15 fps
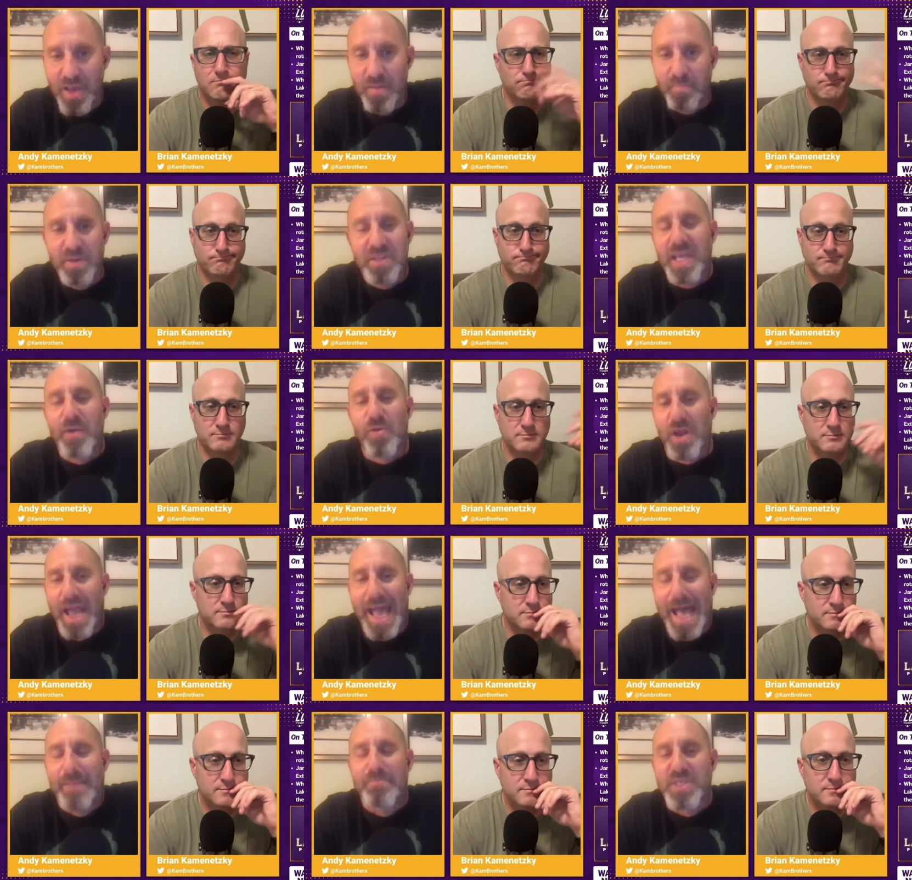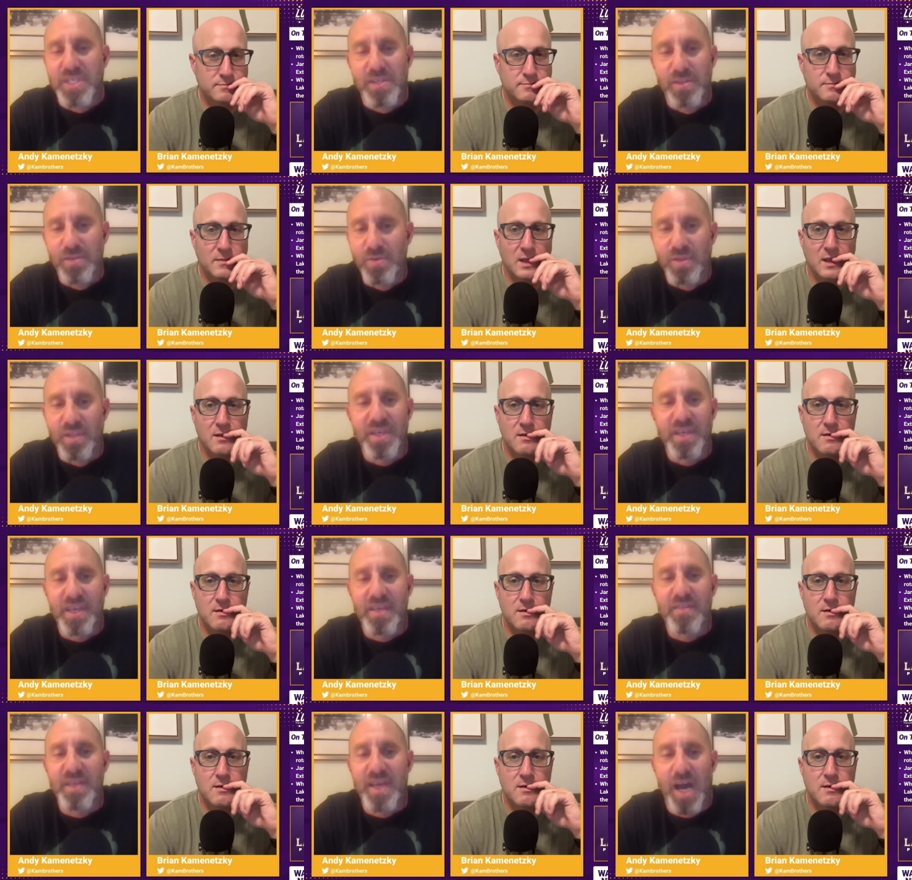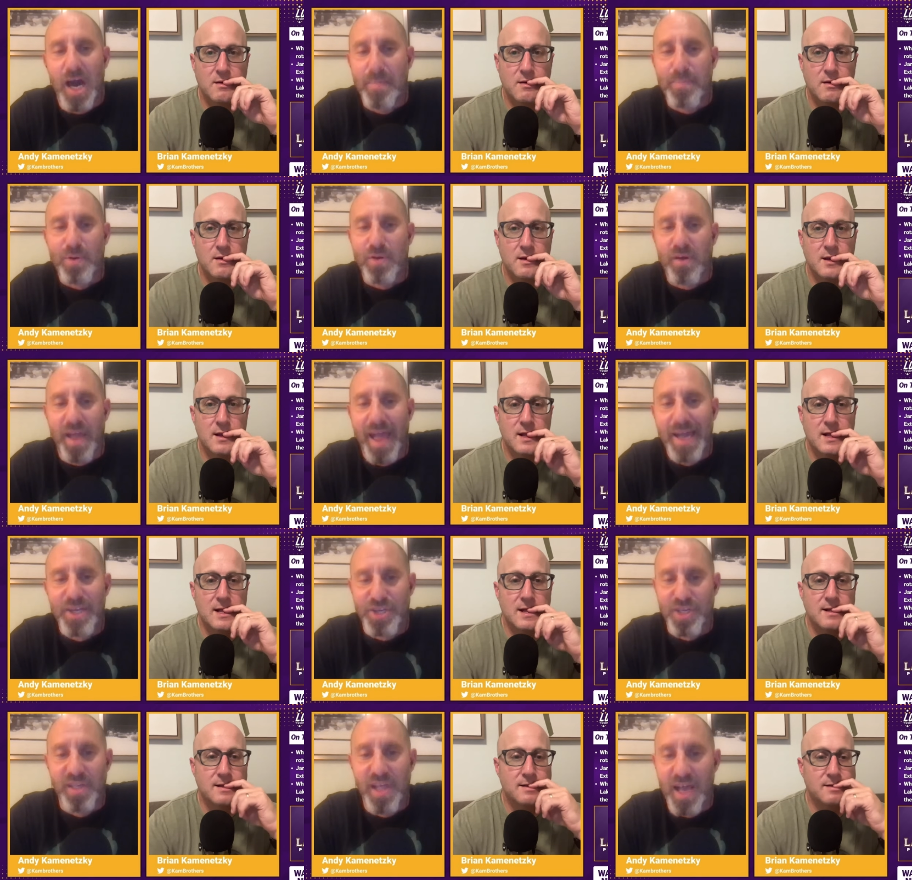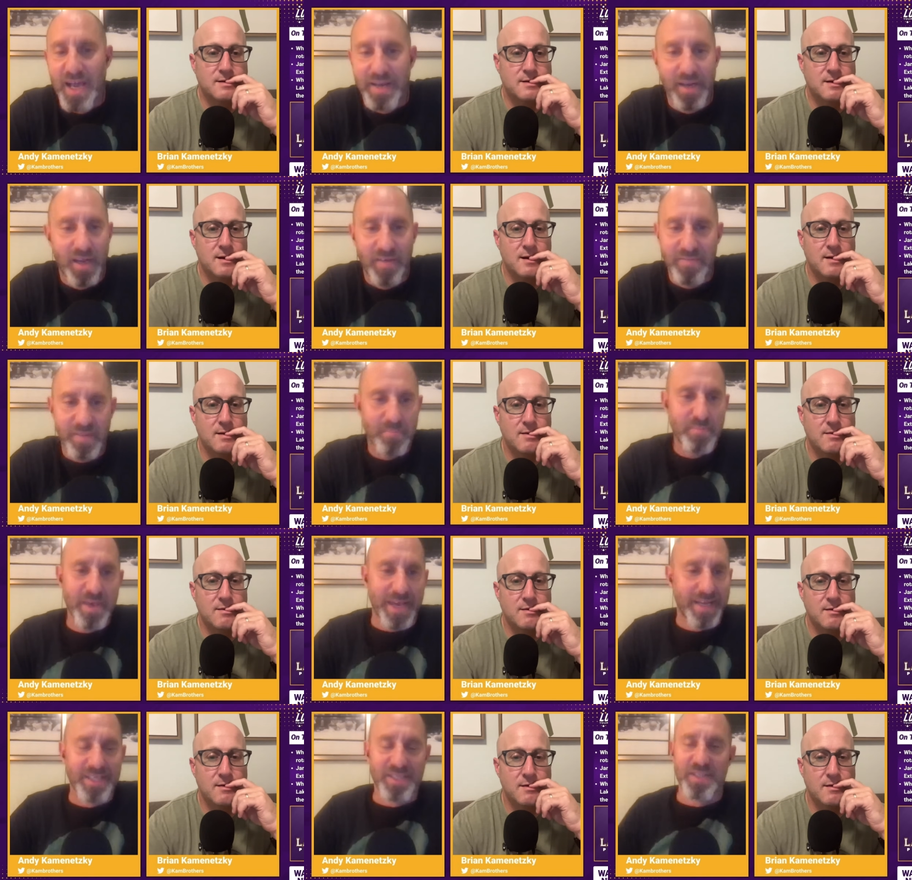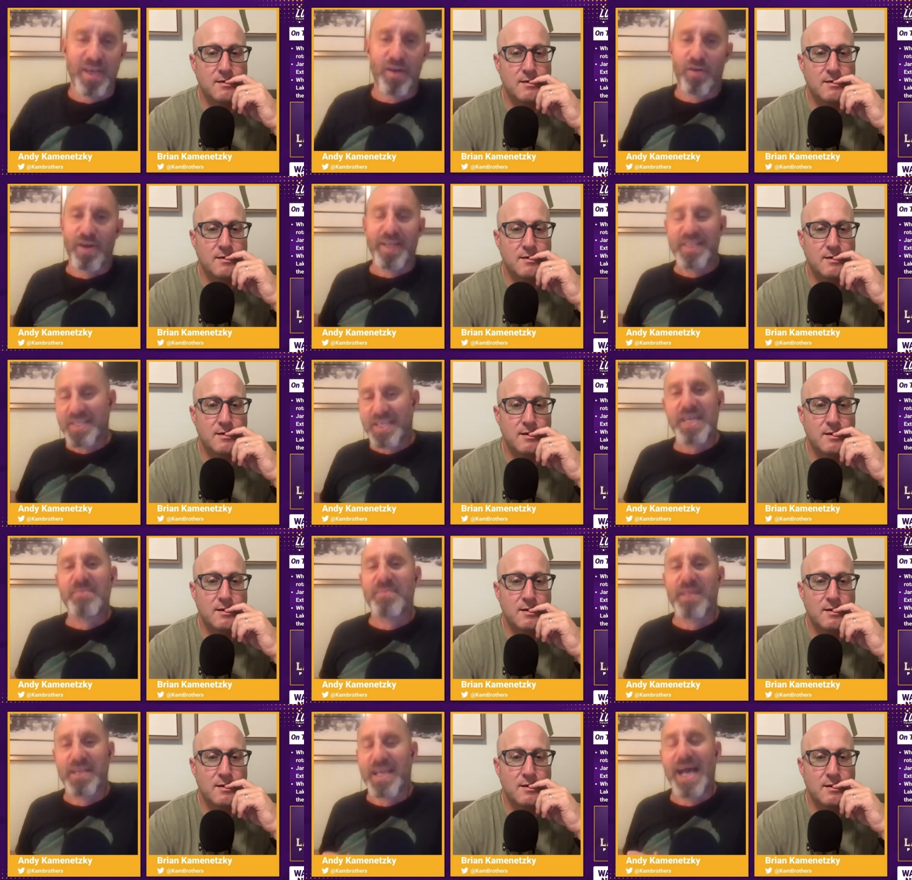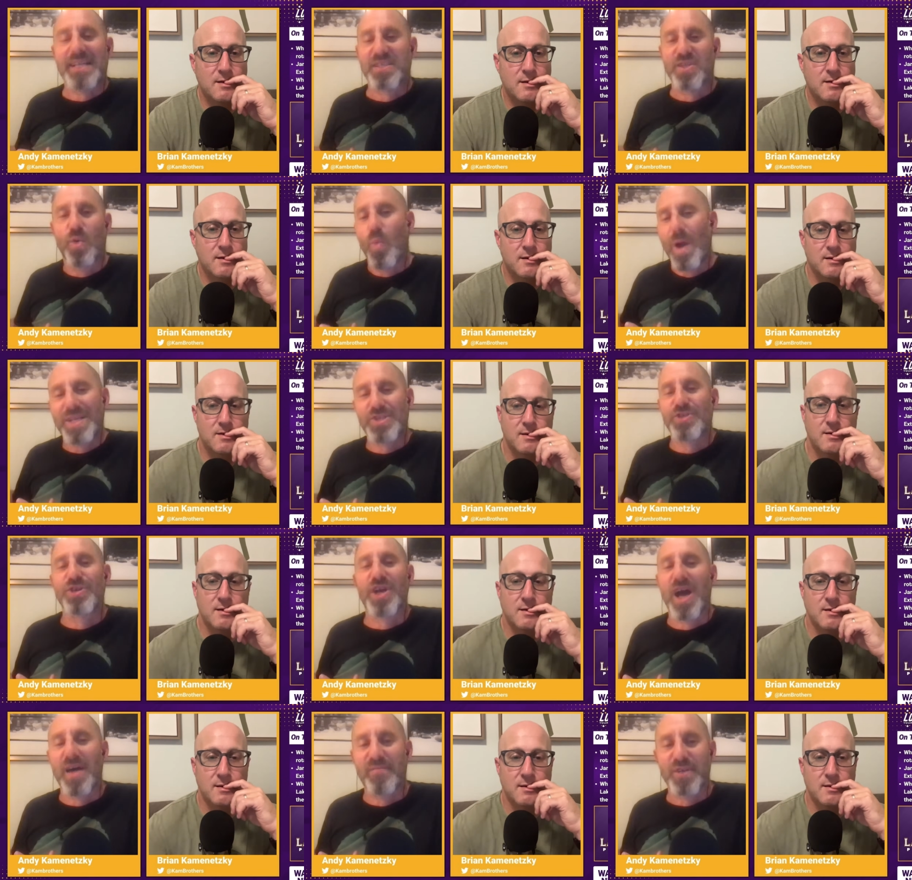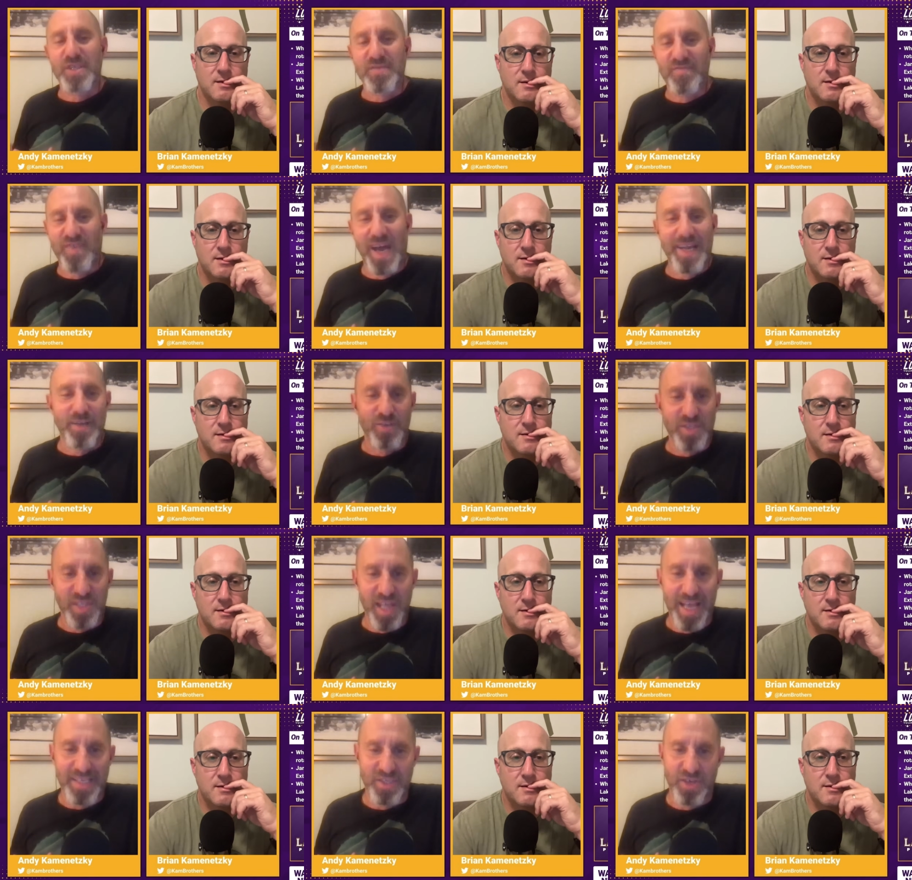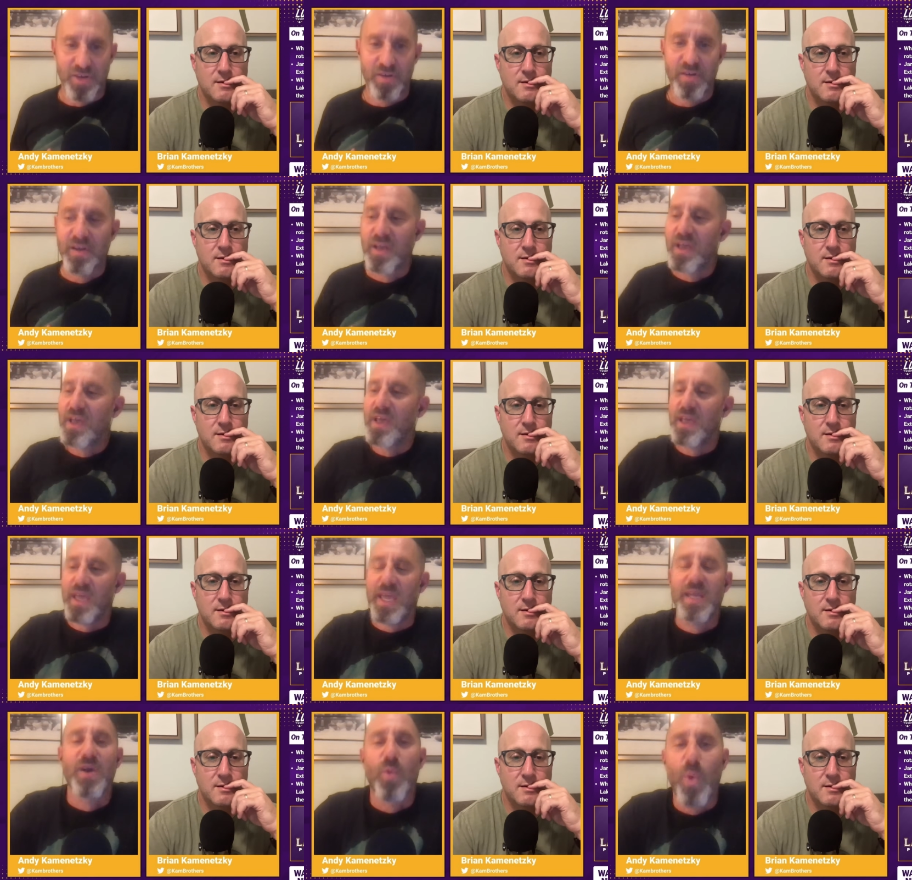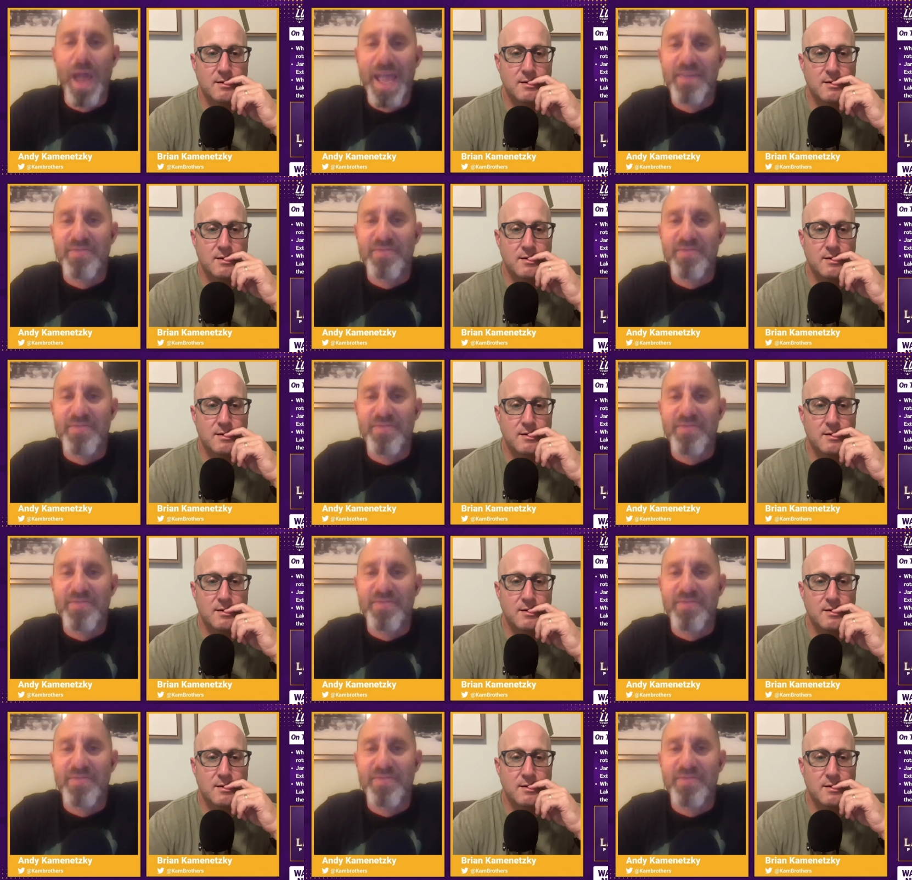Speaker 1: but they were absolutely in the upper echelon of the mix. They are a team that got to the Western Conference Finals last year in a way